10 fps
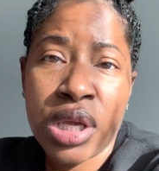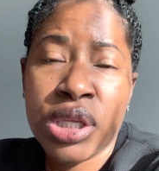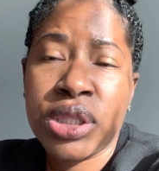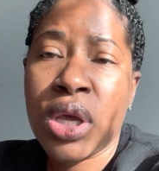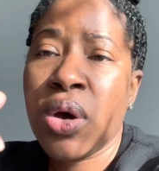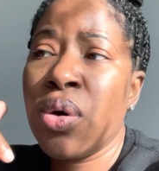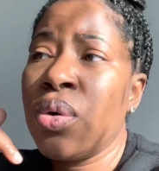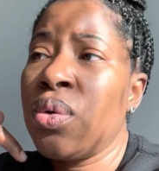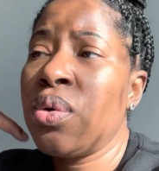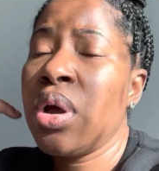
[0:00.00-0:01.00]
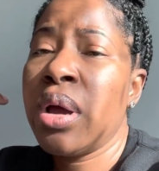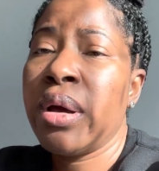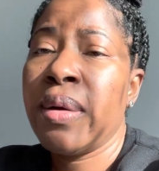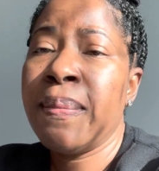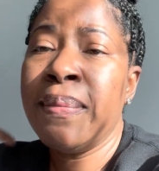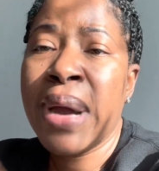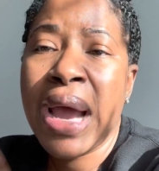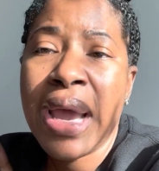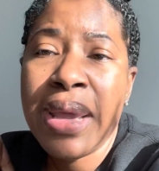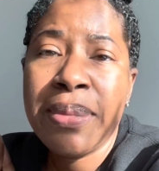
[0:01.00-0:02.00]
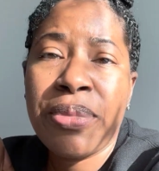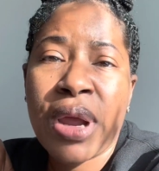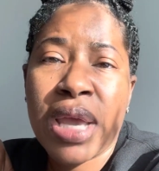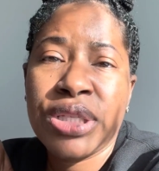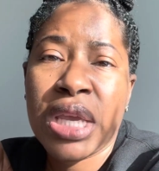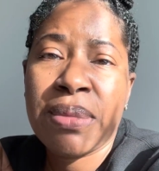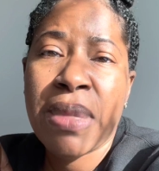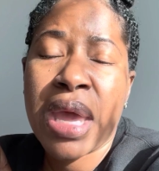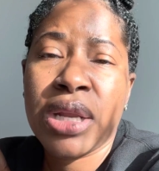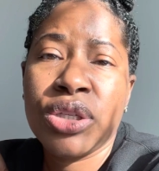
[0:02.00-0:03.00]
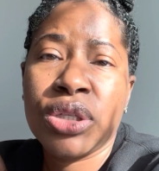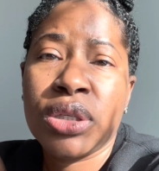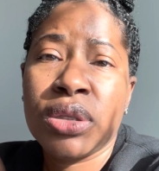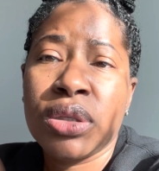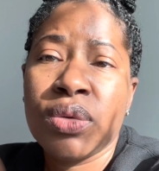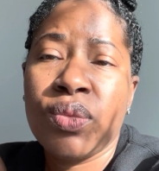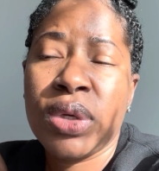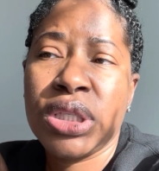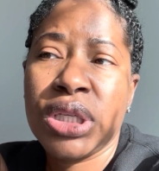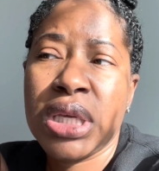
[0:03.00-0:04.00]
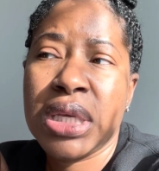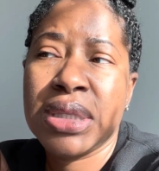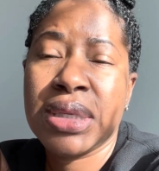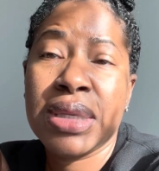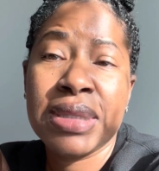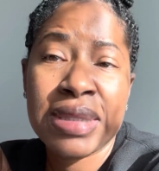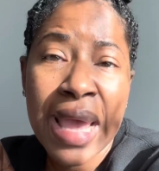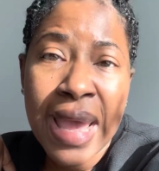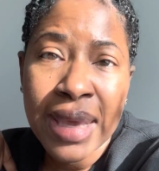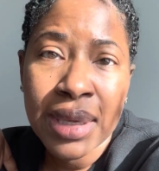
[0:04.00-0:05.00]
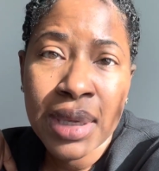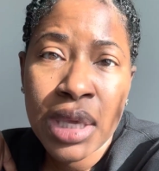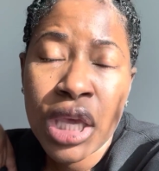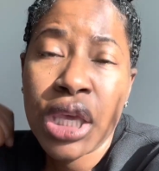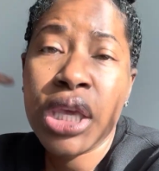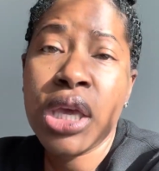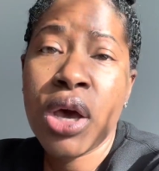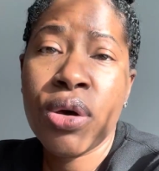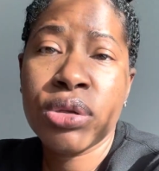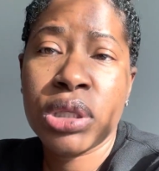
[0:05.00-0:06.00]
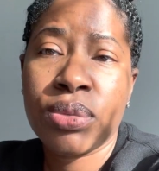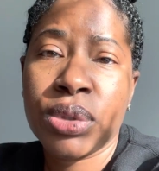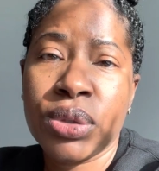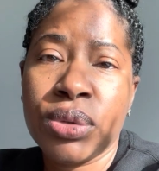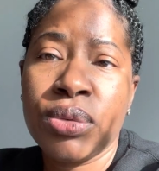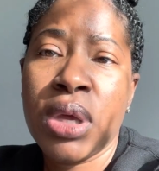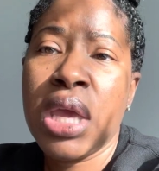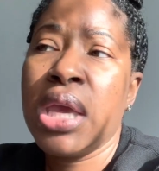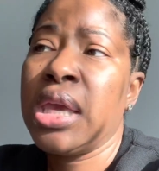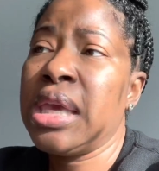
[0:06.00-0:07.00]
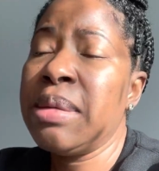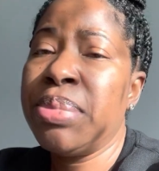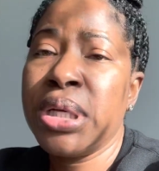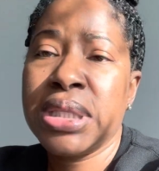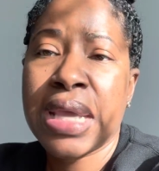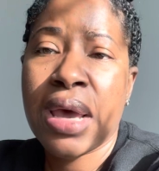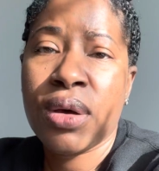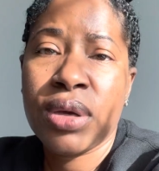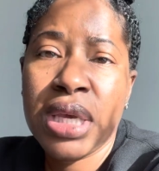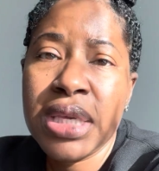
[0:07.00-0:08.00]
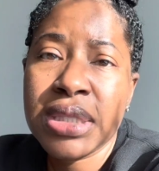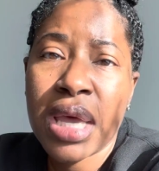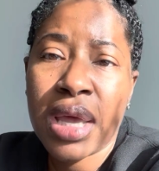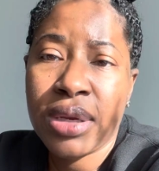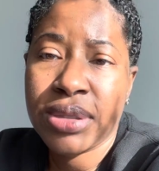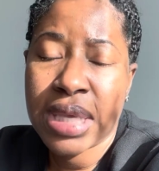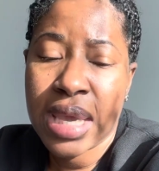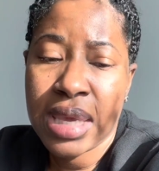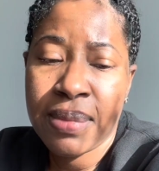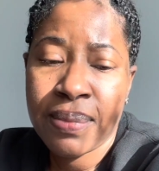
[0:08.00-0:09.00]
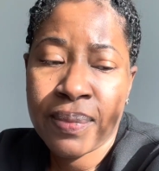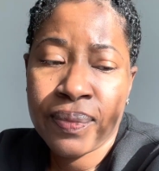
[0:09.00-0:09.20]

So my project manager, which is Zach, he goes through, he puts out his color tape